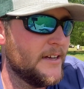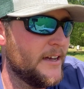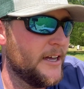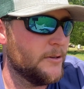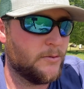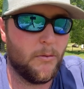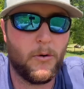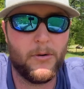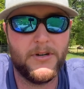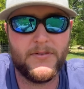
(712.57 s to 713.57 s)
helps
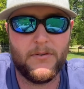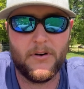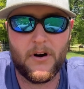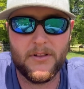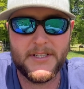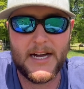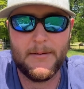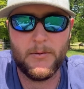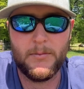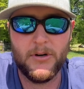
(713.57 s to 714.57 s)
reward us for all the
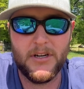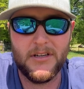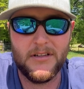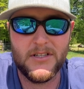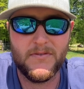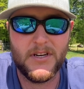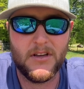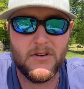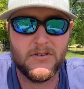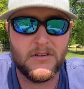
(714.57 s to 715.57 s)
time that we put into these
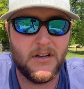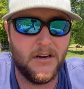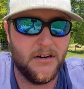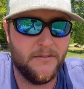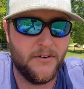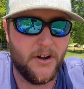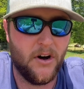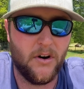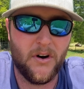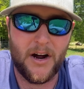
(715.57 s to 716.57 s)
videos. For
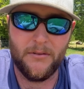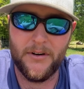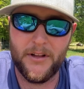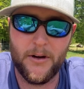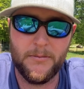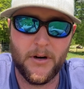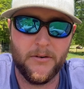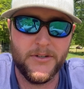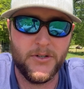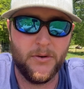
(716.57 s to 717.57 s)
y'all, I really hope
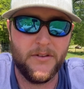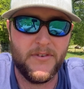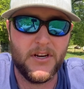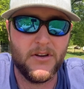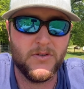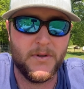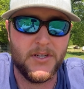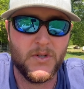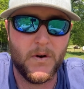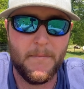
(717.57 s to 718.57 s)
y'all enjoy the videos. We
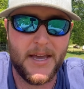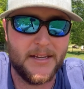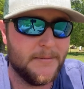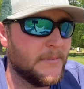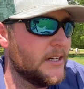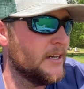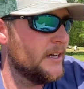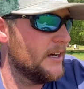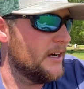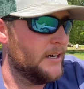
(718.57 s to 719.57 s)
enjoy making them.
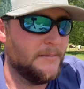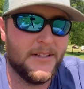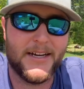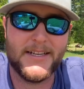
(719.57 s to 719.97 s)
But like I